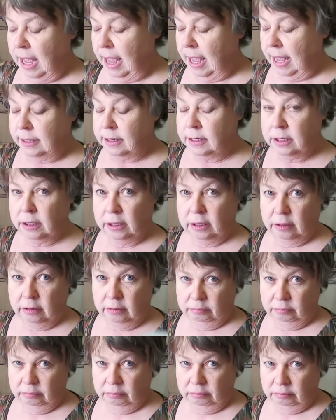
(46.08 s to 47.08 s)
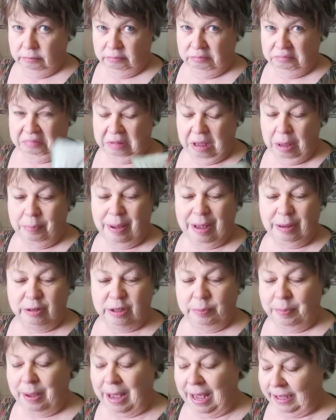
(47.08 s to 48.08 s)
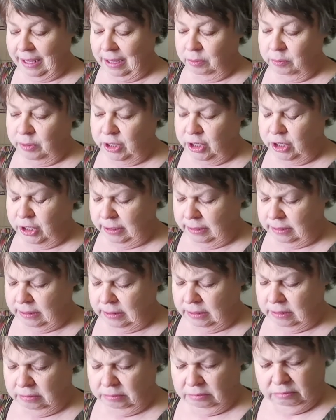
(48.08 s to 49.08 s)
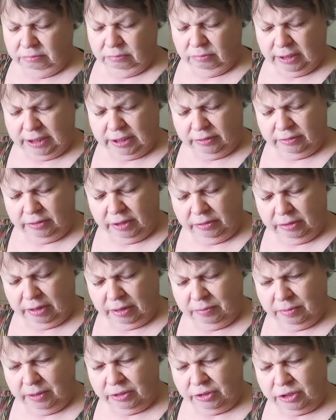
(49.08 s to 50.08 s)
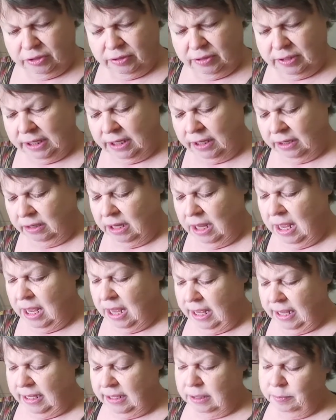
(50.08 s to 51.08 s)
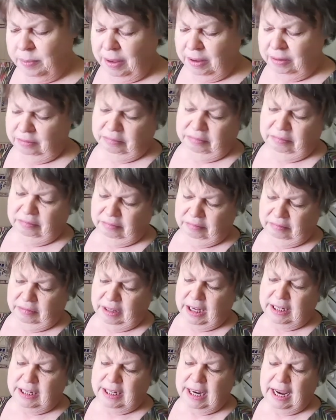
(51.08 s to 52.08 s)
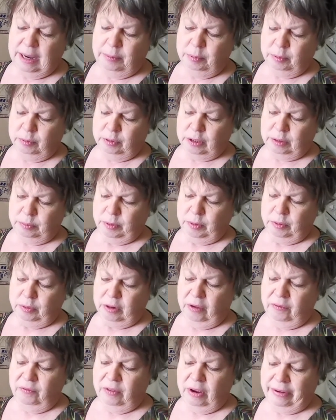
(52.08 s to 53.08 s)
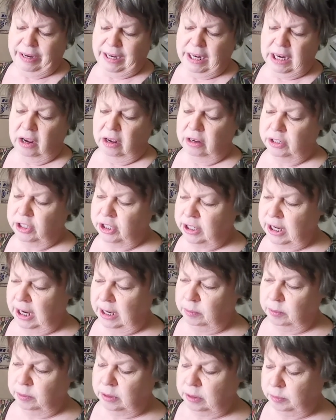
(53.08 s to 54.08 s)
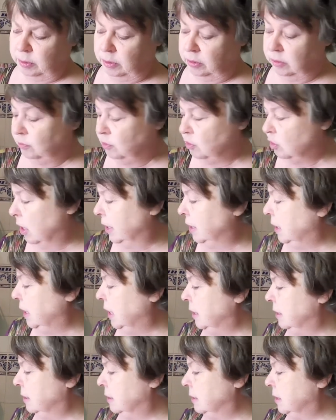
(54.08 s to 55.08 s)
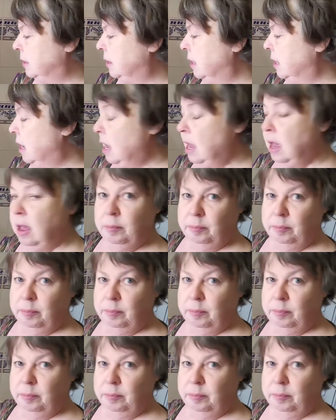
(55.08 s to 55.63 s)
and about a packet, which is, I don't know how much is this. It's about a tablespoon, a very large tablespoon of dried yeast.